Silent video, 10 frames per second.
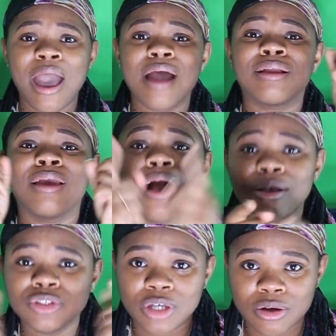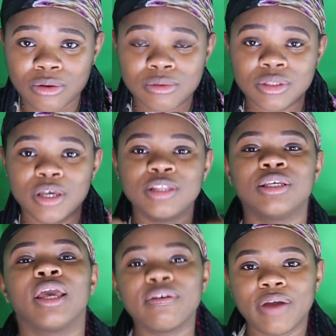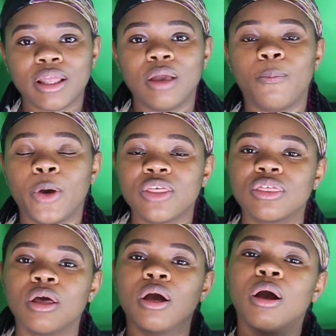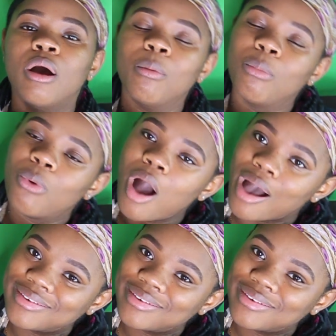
and y'all chose to get ready with moi.